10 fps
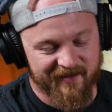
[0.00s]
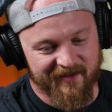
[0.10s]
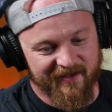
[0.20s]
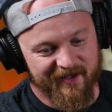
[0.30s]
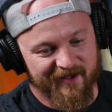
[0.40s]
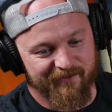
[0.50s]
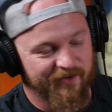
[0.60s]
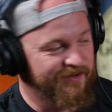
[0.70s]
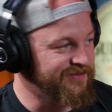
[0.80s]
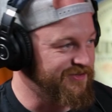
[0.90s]
Well,
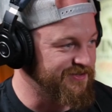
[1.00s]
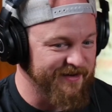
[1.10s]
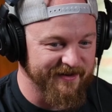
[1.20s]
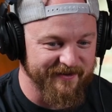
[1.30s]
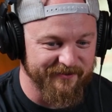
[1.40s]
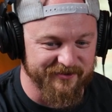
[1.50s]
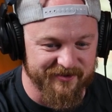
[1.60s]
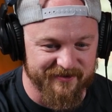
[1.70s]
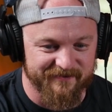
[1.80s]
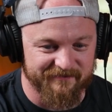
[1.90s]
it was just and that was
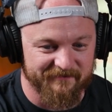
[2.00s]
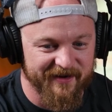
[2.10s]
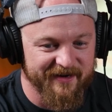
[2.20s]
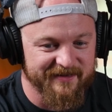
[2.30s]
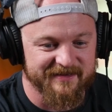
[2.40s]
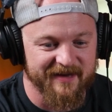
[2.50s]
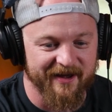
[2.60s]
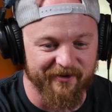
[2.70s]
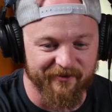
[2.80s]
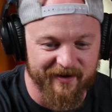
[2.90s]
just
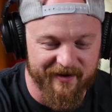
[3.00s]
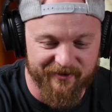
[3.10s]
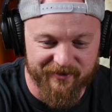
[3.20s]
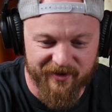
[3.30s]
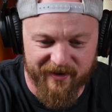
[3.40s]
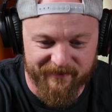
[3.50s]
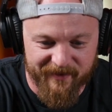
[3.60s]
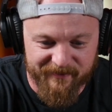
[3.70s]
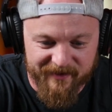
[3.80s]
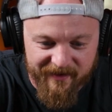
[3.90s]
Vienna-style, right? I don't know. I
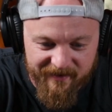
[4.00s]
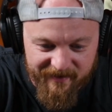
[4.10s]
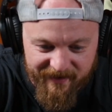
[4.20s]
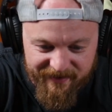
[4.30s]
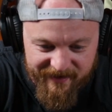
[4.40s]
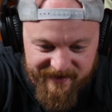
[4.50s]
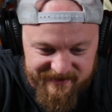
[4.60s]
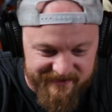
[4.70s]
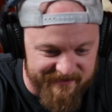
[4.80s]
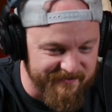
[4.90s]
think his
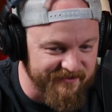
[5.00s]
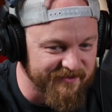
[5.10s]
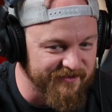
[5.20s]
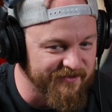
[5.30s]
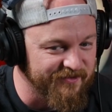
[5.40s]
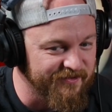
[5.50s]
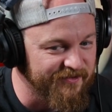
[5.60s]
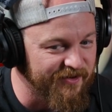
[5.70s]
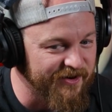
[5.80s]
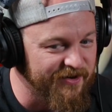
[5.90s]

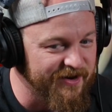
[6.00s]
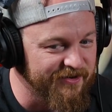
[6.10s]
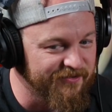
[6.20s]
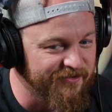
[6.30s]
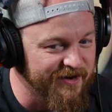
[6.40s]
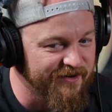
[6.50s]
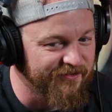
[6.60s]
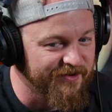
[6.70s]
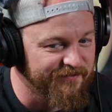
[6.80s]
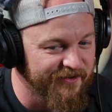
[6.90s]

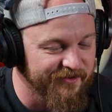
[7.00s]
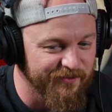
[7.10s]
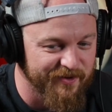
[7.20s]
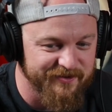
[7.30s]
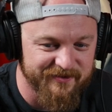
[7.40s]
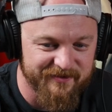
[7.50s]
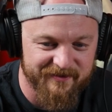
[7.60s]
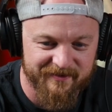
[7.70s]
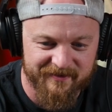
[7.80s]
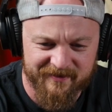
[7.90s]
great-great-great-grandfather was
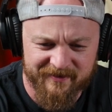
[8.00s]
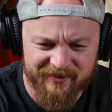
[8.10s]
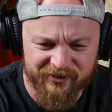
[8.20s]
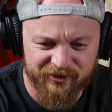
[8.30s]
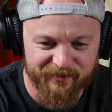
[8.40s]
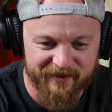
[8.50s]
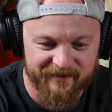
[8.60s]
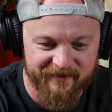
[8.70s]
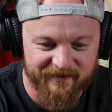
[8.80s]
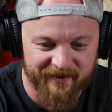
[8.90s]
German.
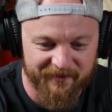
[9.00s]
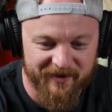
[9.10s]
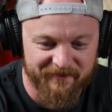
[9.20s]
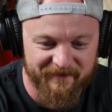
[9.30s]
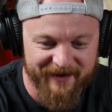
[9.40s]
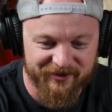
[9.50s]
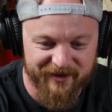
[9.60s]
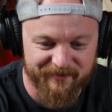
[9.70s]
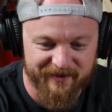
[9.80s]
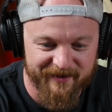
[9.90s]
We can fact
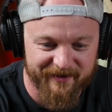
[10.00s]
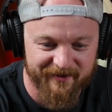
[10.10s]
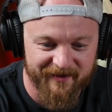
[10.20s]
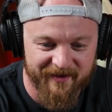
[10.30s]
check me later.